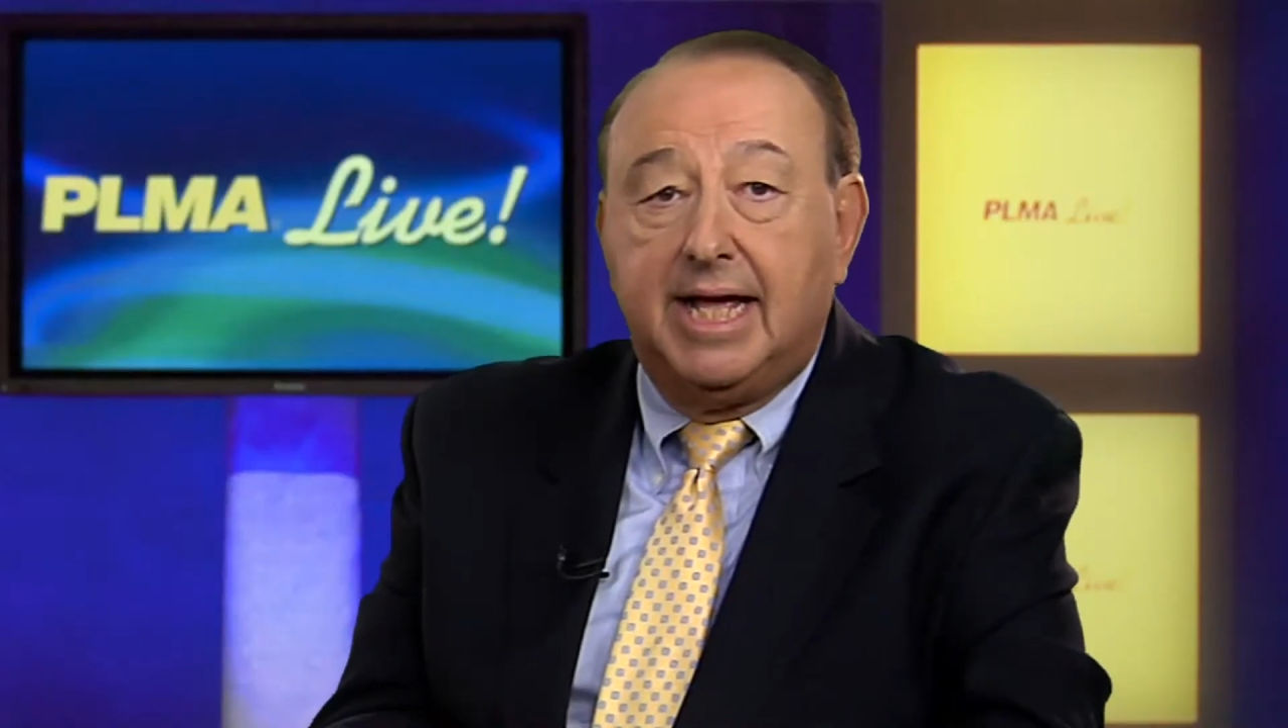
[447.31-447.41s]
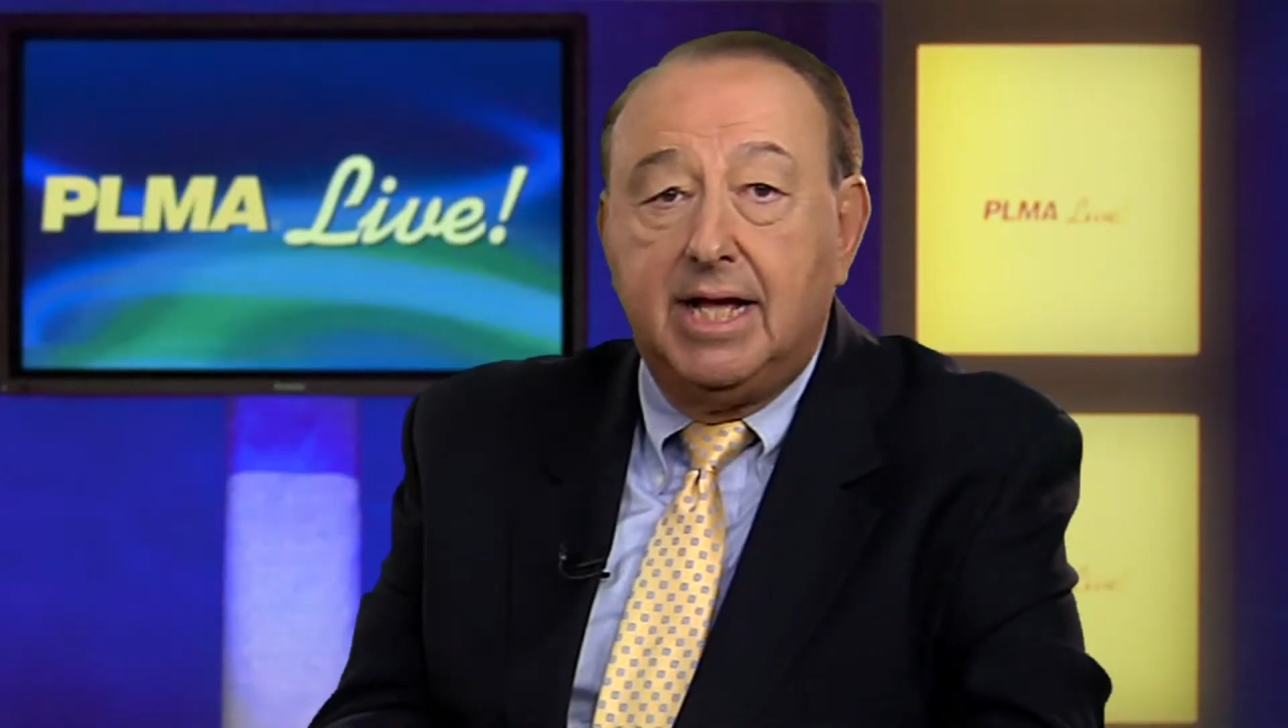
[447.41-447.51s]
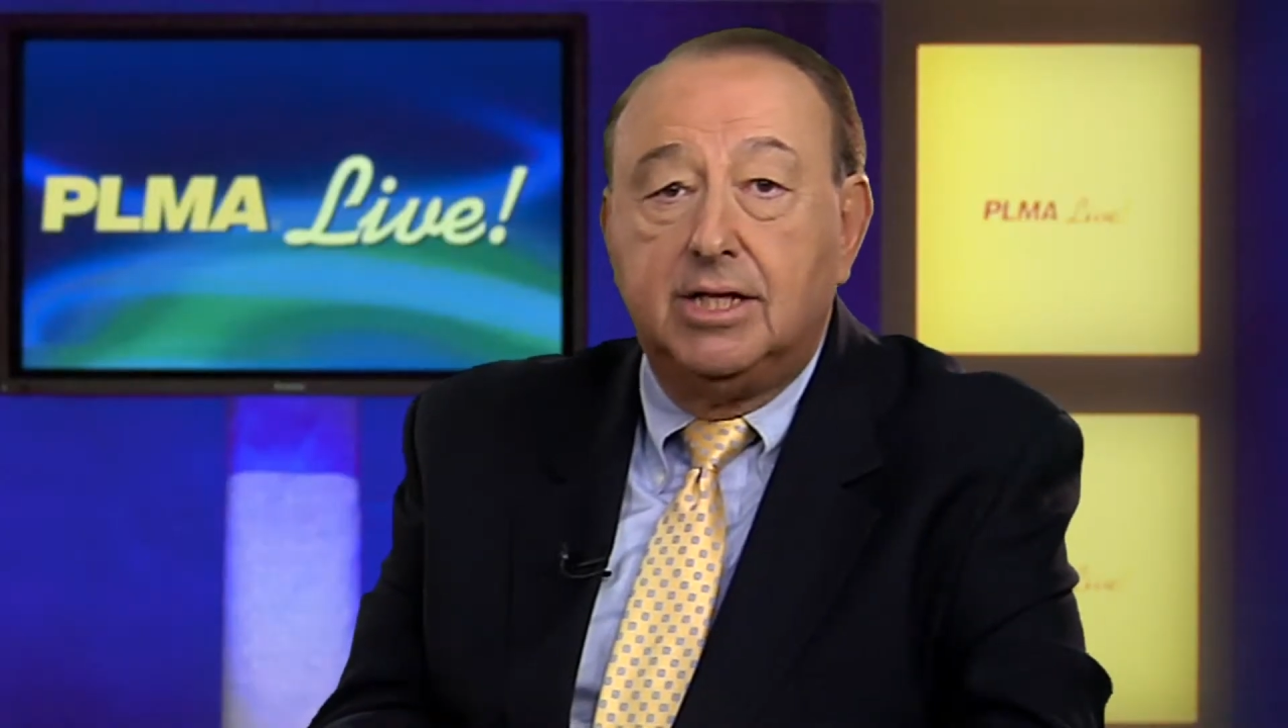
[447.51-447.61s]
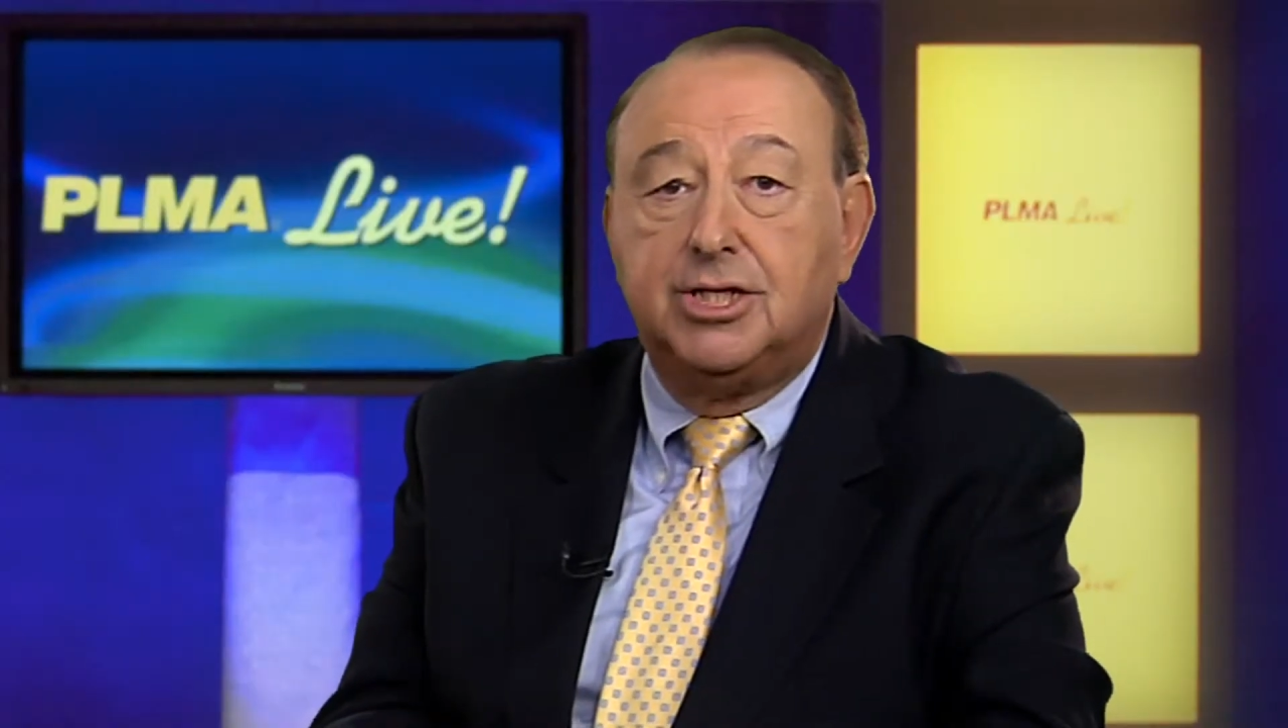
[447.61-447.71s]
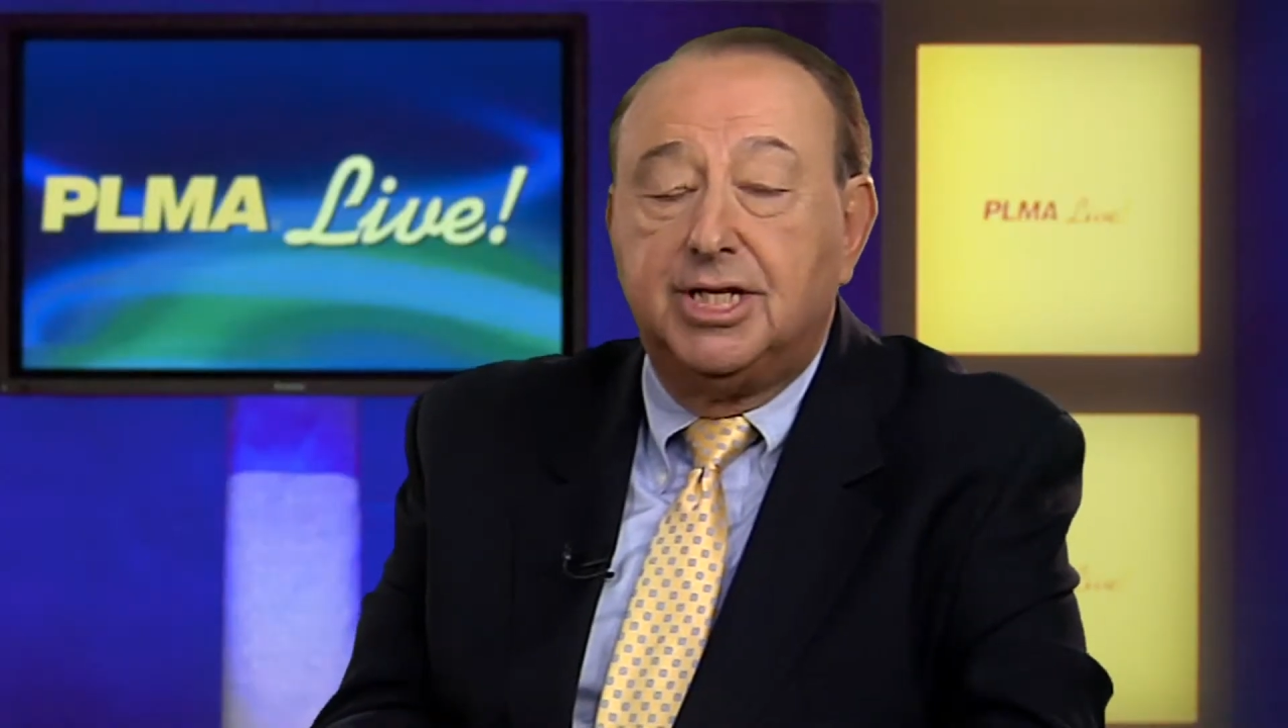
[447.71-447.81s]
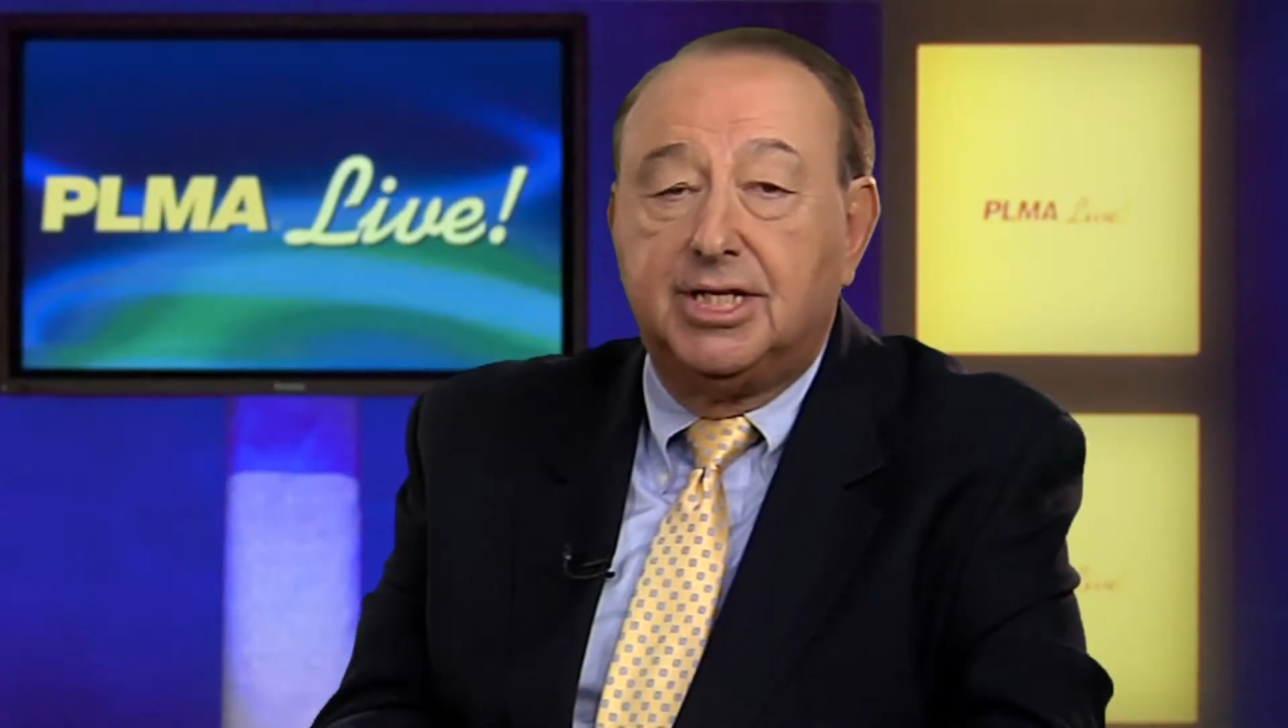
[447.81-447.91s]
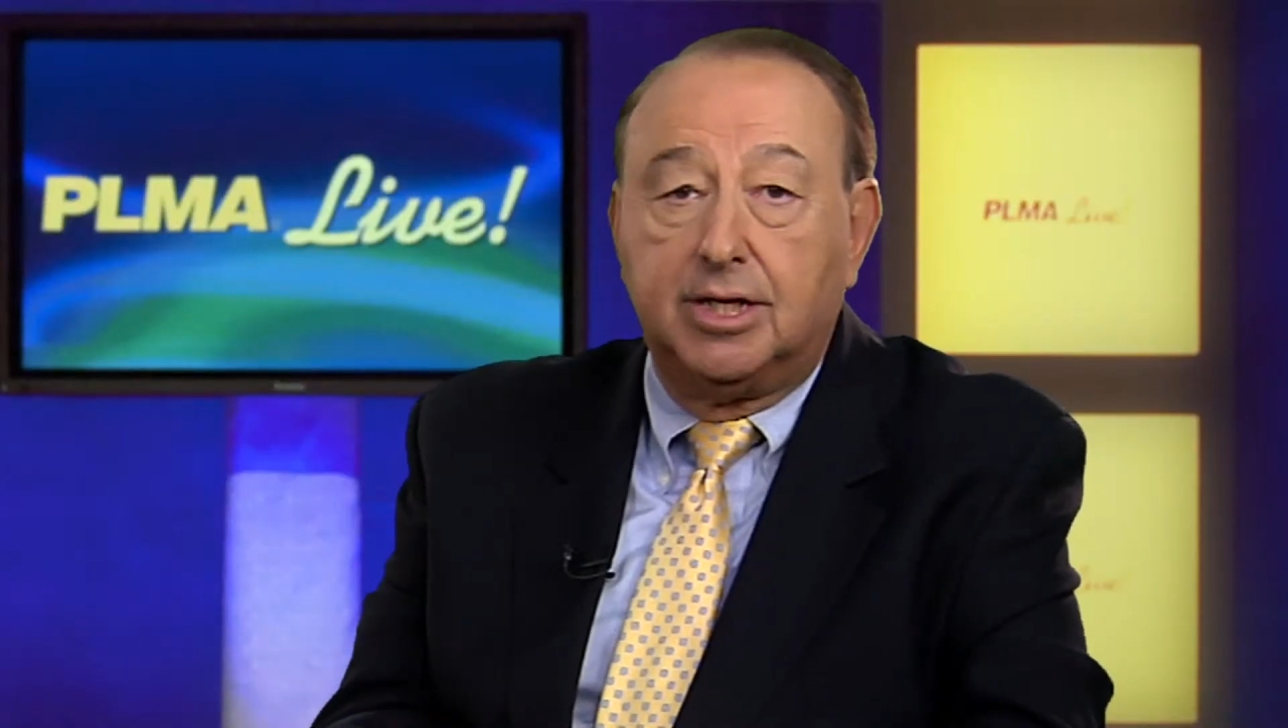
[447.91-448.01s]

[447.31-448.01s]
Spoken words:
English is